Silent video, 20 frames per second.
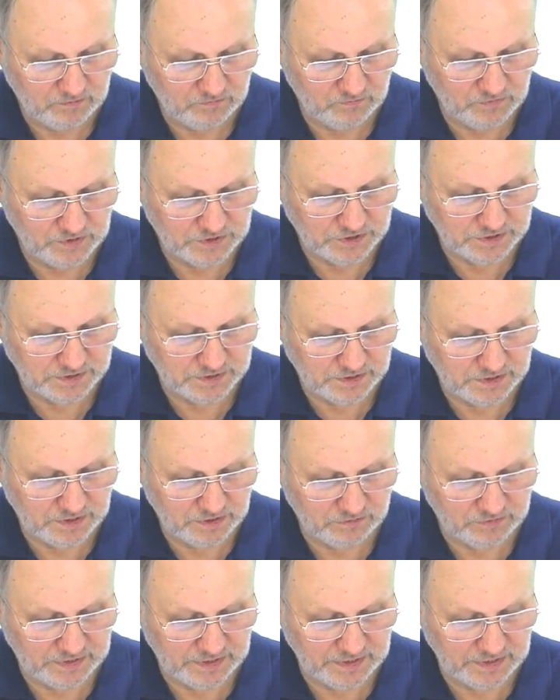which is
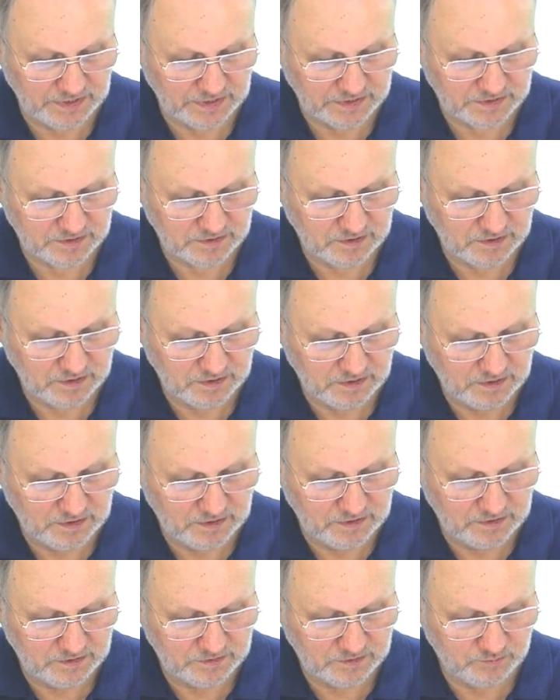known as
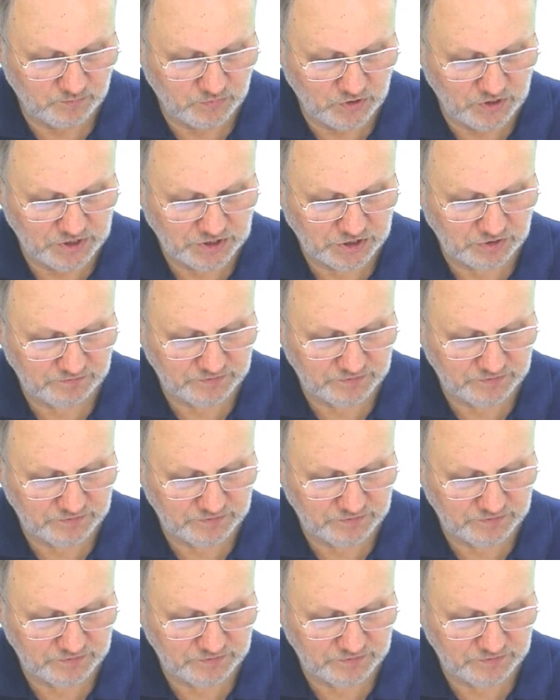the pressure